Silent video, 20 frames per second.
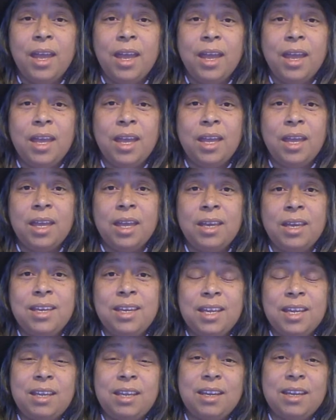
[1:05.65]
And
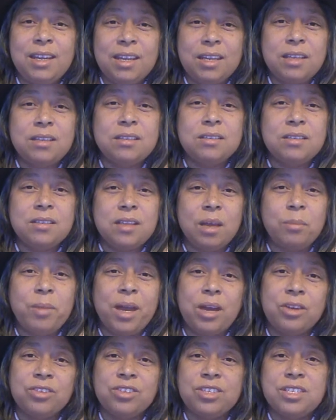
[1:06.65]
it is
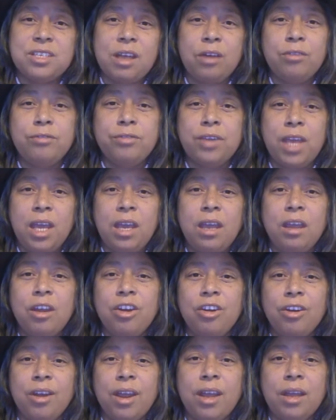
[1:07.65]
about
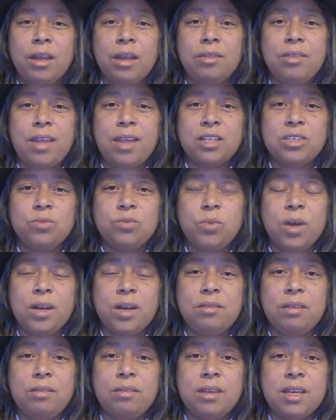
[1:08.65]
self-care, and that's one
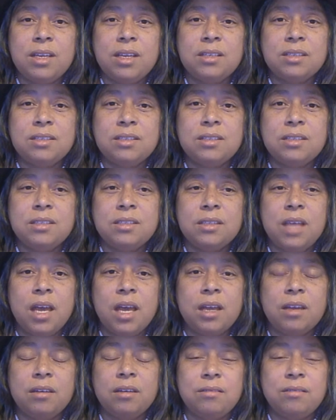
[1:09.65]
of the things
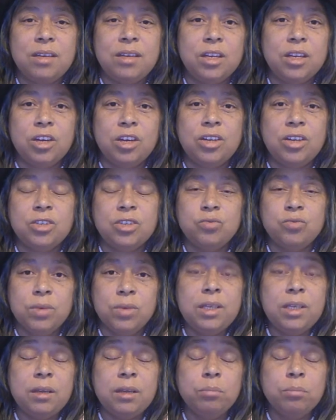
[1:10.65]
that, you know, is
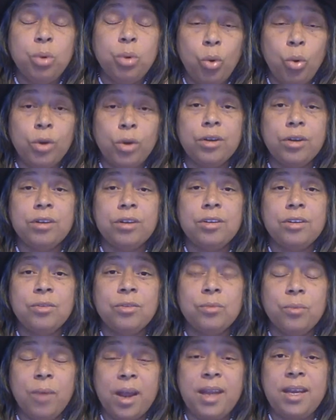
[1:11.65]
really important
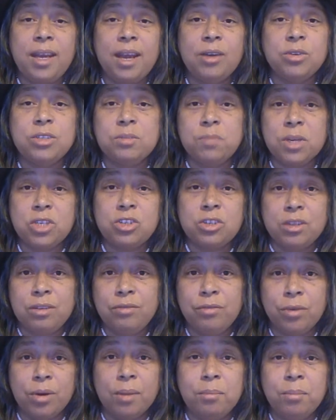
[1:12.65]
right now, especially
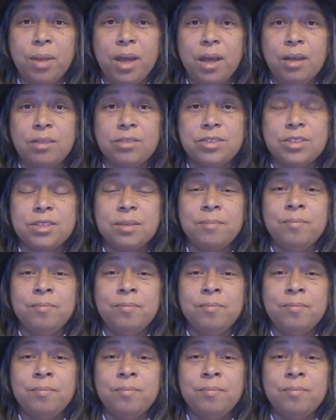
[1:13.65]
for empaths.